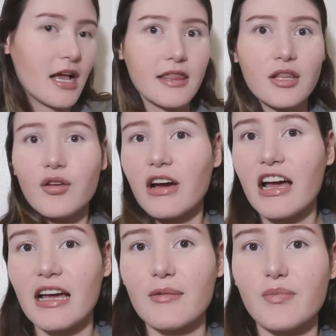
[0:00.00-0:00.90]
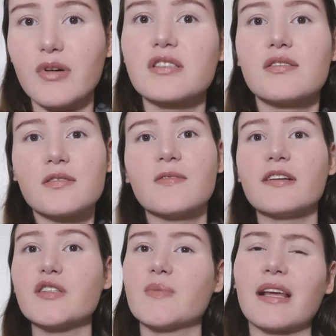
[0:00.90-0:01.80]
and they know I, I post YouTube
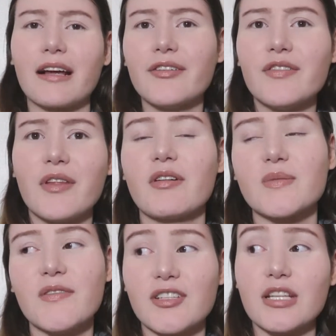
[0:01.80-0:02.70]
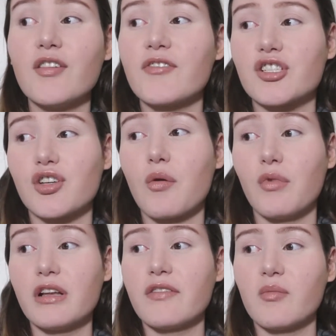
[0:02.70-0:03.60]
videos, but like I don't know if they watch my videos. I know for sure
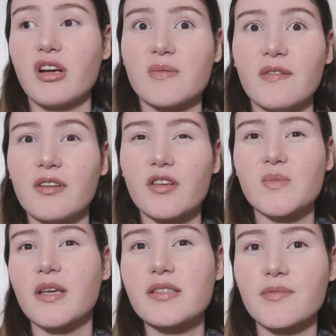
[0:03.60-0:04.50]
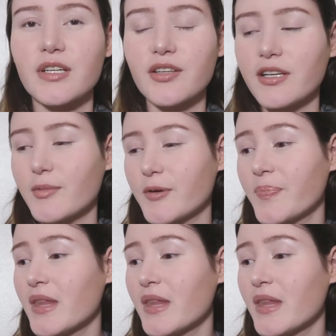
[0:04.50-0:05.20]
one of them watched my videos, but he doesn't work there anymore.